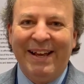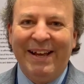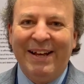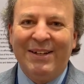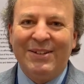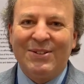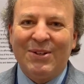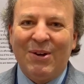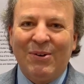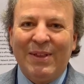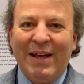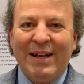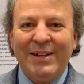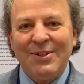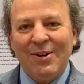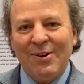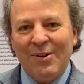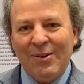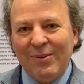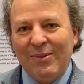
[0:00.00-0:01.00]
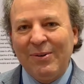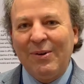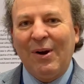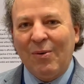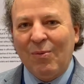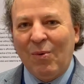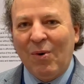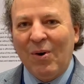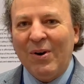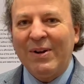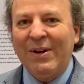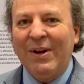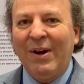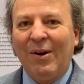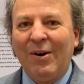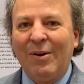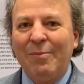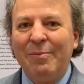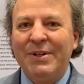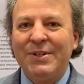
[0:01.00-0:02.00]
So that's our work.
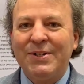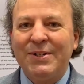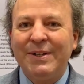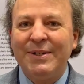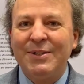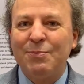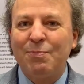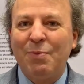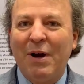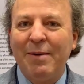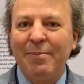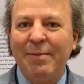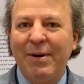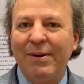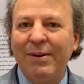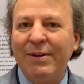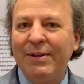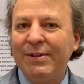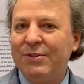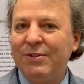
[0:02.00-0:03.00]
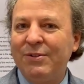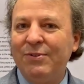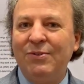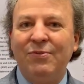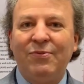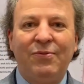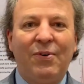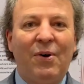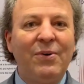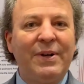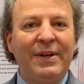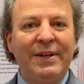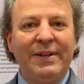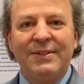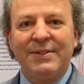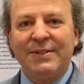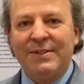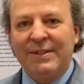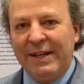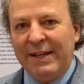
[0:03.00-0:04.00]
Our mission is primarily to
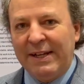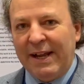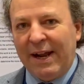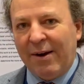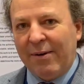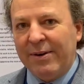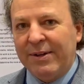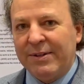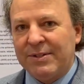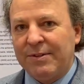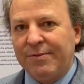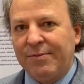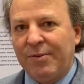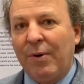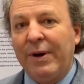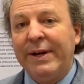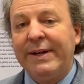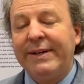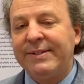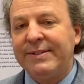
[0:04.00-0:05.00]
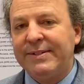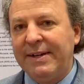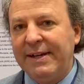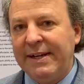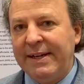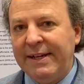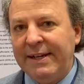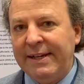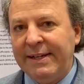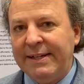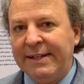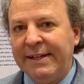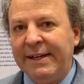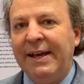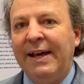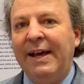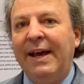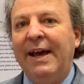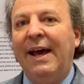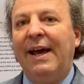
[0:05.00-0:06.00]
focus in areas of greatest need
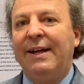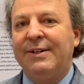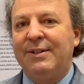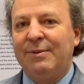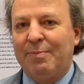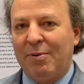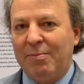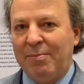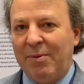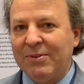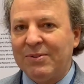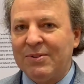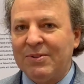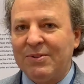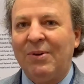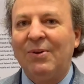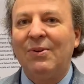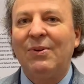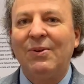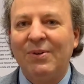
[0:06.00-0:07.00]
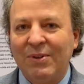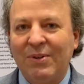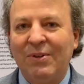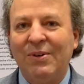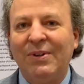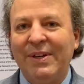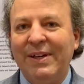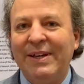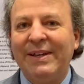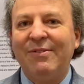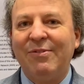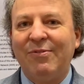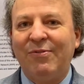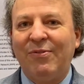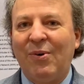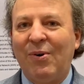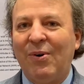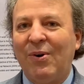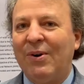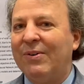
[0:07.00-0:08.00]
and to promote solar cooking
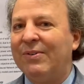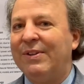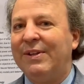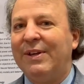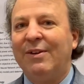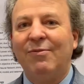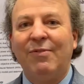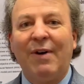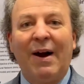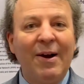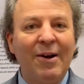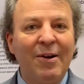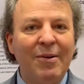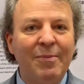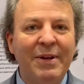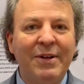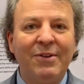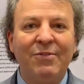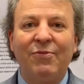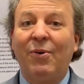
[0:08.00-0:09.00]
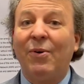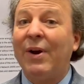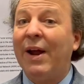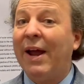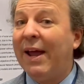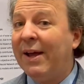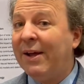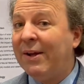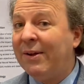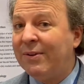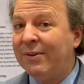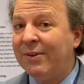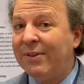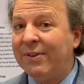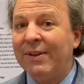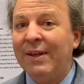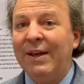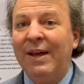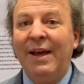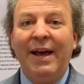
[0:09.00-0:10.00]
for the environment, for health,
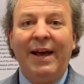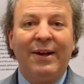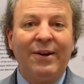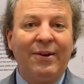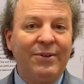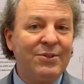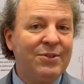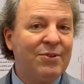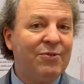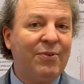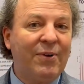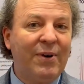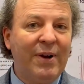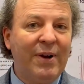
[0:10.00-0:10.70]
and also for